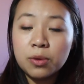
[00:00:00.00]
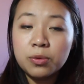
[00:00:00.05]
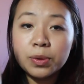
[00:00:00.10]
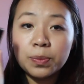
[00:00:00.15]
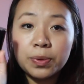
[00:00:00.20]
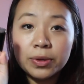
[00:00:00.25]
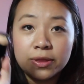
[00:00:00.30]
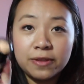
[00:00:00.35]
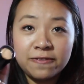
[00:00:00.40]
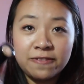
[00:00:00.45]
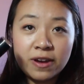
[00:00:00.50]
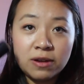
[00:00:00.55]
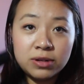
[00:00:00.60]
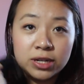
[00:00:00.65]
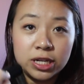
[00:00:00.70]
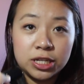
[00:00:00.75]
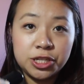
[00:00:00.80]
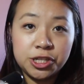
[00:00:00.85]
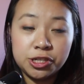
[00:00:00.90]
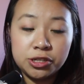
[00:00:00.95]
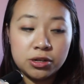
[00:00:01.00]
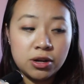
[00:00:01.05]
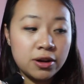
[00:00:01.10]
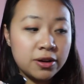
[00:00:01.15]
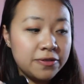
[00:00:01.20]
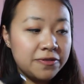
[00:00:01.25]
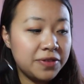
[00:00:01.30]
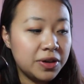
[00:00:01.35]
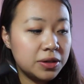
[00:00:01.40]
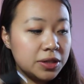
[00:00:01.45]
I would put the foundation
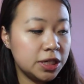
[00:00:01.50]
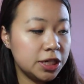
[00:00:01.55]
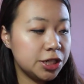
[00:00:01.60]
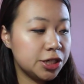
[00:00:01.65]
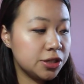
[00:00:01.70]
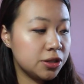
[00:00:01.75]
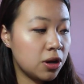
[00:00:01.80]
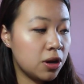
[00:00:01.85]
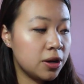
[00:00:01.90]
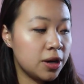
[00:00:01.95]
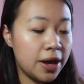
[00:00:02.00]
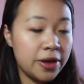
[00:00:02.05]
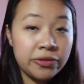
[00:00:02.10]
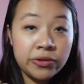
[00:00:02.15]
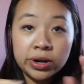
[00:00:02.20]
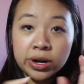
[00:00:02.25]
on, and